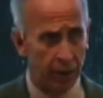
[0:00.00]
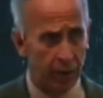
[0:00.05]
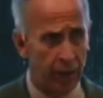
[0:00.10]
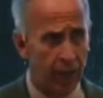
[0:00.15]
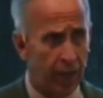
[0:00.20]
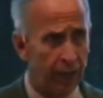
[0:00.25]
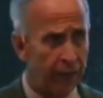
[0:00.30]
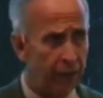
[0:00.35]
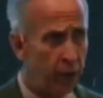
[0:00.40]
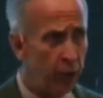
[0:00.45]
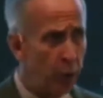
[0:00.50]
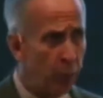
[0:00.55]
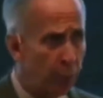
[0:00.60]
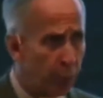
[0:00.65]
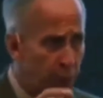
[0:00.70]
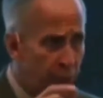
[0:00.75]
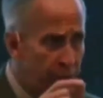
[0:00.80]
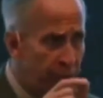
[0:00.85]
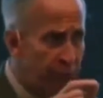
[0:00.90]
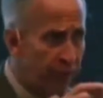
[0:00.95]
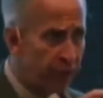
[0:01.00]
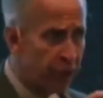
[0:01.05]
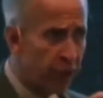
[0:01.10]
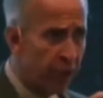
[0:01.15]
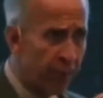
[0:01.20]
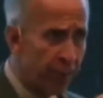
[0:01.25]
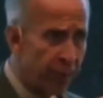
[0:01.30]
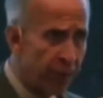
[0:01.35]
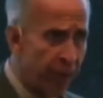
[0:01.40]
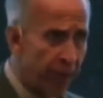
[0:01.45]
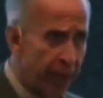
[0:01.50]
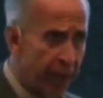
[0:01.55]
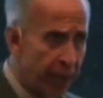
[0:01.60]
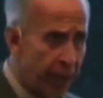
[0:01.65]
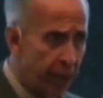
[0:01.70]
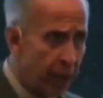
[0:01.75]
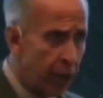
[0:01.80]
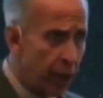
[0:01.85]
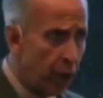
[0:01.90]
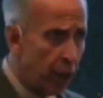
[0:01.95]
That if you believe something
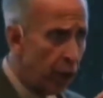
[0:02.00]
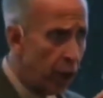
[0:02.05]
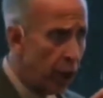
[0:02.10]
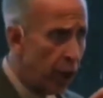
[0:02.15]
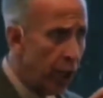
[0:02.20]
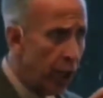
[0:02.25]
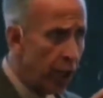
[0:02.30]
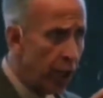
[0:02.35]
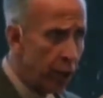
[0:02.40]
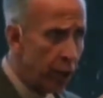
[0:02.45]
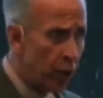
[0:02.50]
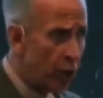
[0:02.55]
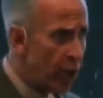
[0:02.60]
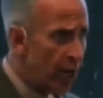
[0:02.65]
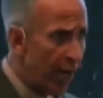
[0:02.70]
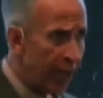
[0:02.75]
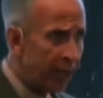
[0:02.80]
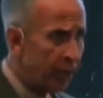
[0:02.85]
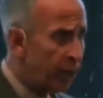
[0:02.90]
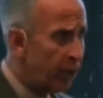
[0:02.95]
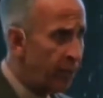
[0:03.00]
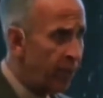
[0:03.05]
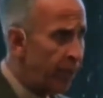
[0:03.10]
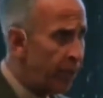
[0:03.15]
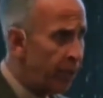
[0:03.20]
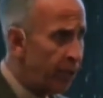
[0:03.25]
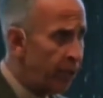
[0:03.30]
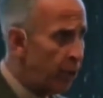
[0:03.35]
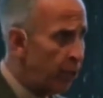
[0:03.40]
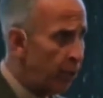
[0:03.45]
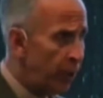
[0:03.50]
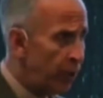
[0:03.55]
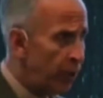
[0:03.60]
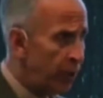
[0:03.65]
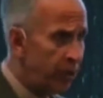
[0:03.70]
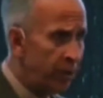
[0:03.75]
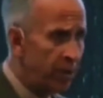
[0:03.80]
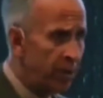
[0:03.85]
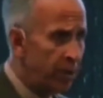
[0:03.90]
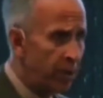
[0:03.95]
and you're not committed to it,